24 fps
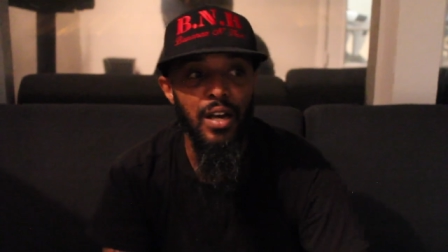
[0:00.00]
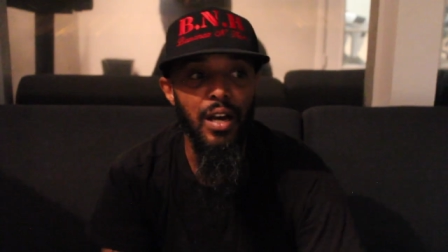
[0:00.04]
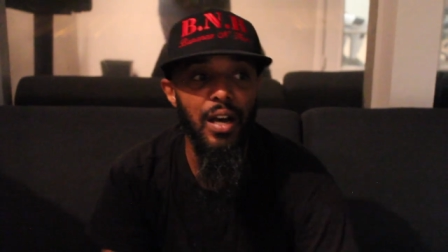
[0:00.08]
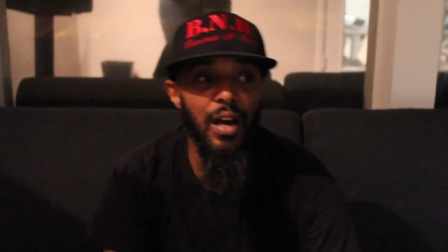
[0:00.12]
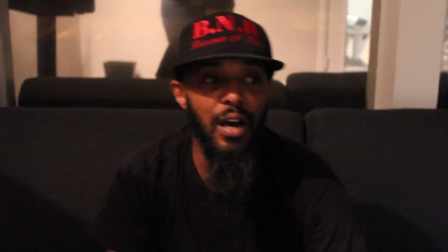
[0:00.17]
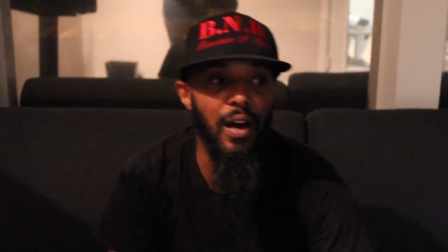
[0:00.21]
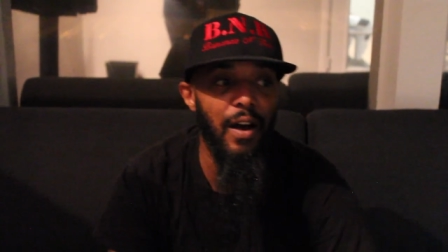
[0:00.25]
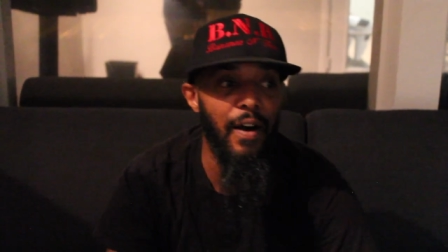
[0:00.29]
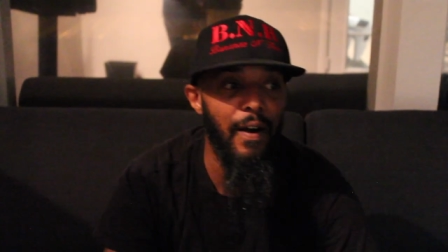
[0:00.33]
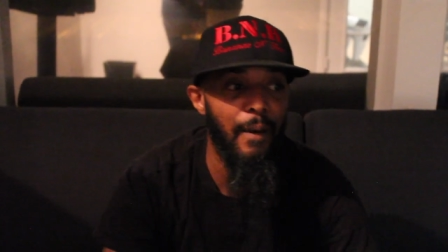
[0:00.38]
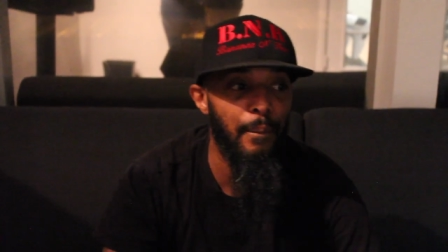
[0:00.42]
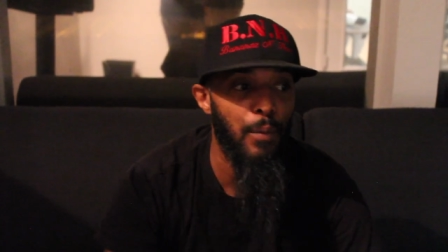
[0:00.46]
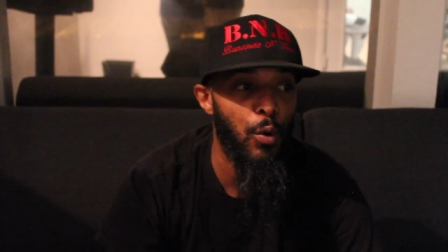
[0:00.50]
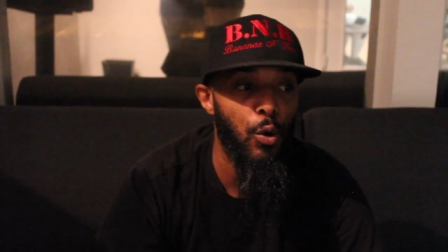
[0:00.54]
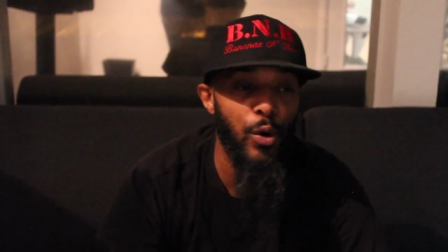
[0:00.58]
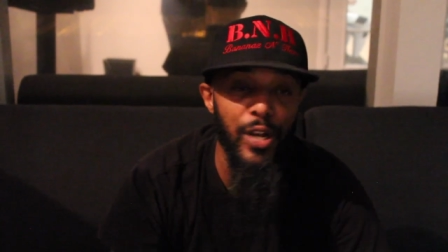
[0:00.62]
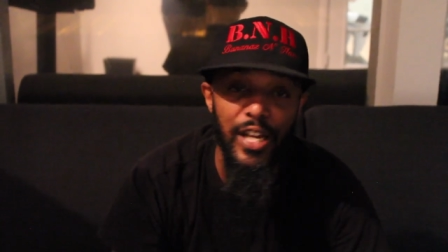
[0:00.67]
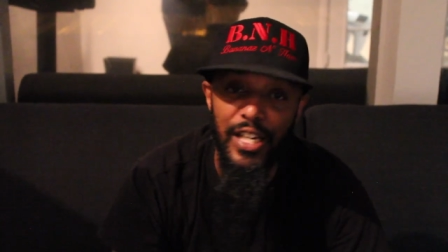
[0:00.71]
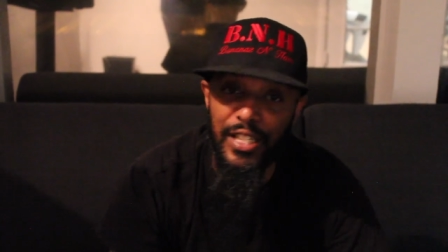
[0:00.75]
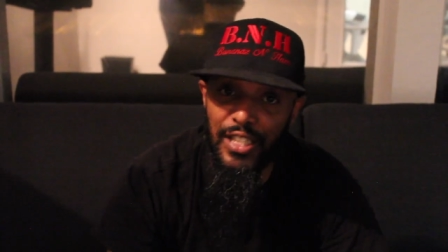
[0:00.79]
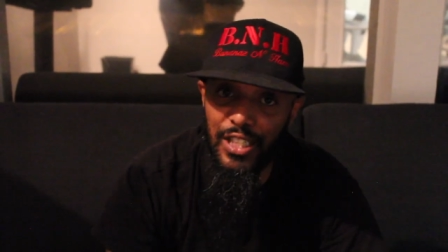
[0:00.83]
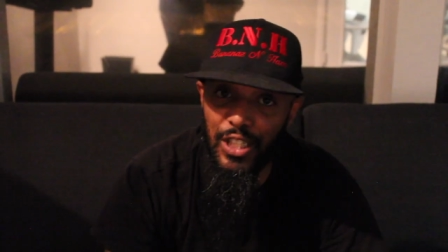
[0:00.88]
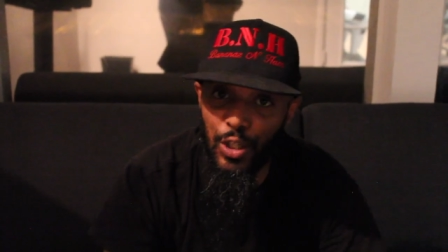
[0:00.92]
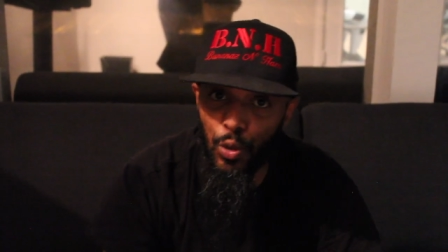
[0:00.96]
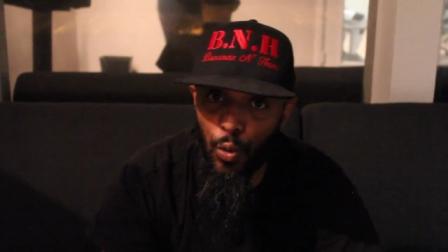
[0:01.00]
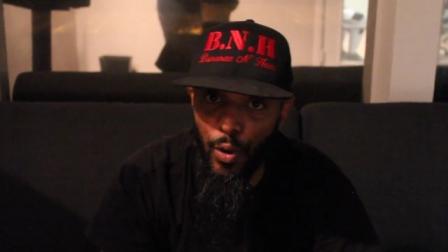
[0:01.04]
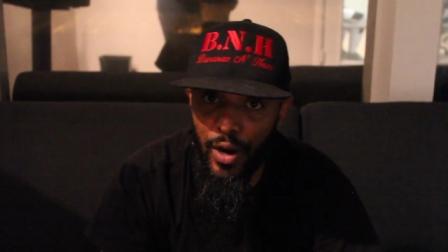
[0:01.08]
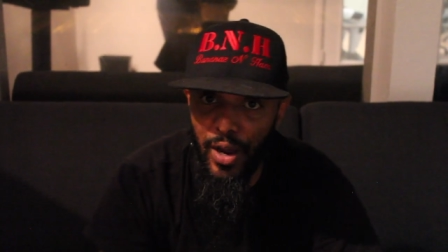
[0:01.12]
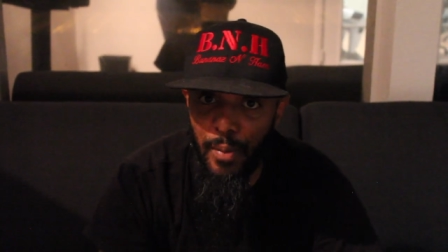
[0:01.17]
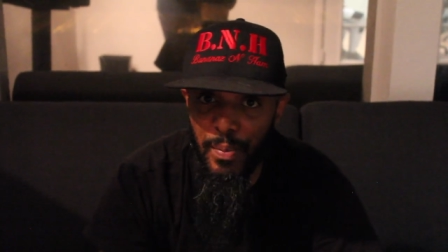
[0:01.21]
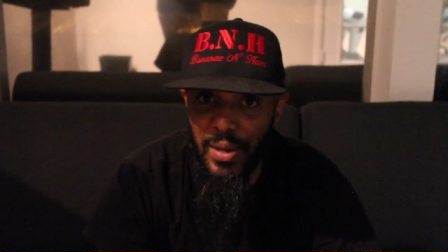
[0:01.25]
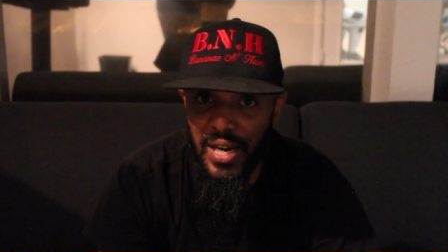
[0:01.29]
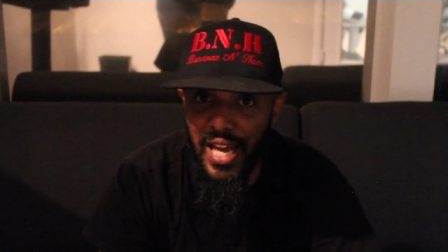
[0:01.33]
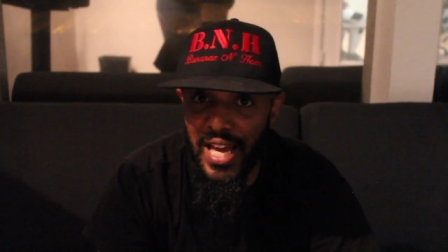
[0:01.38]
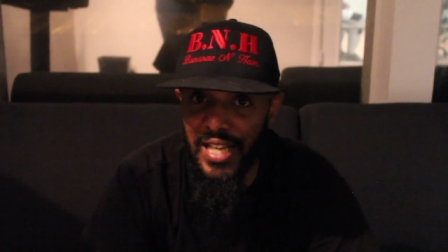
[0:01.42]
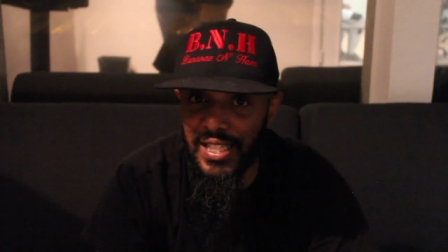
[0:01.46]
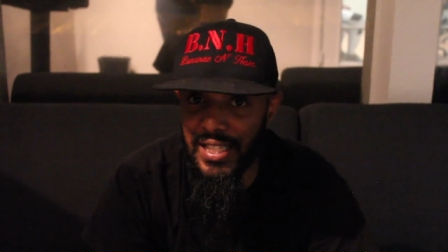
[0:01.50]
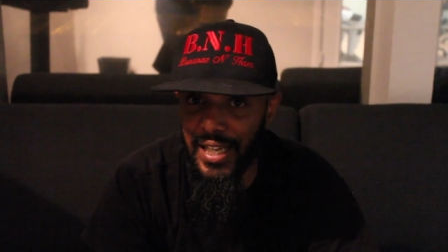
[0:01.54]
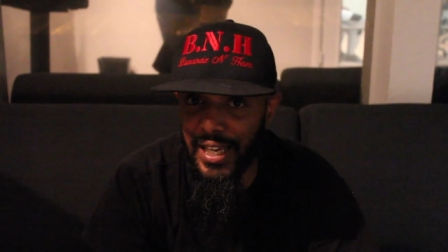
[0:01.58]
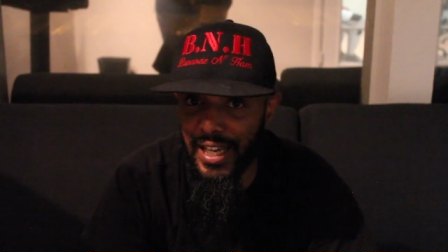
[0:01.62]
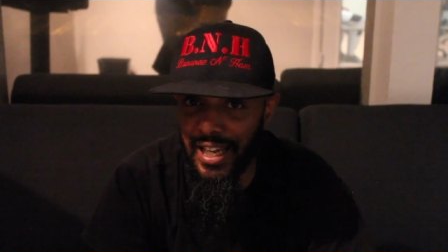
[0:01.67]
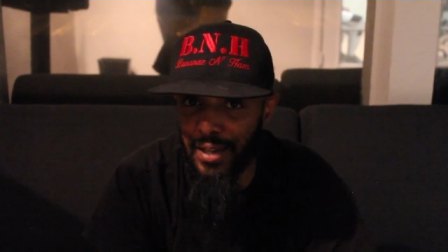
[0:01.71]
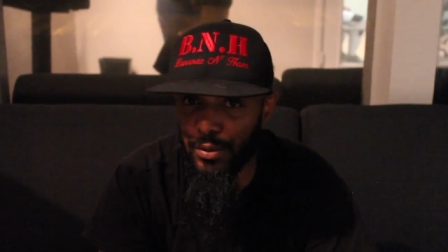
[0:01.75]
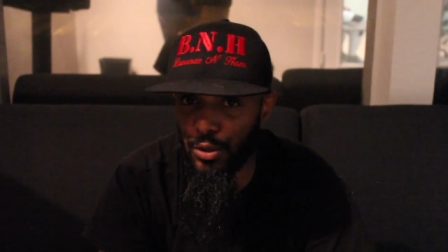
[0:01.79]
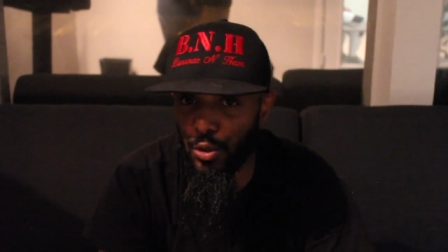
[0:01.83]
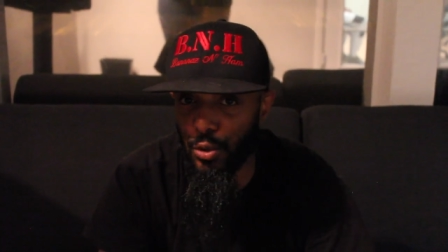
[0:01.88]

um, or Instagram, Bananaz and Ham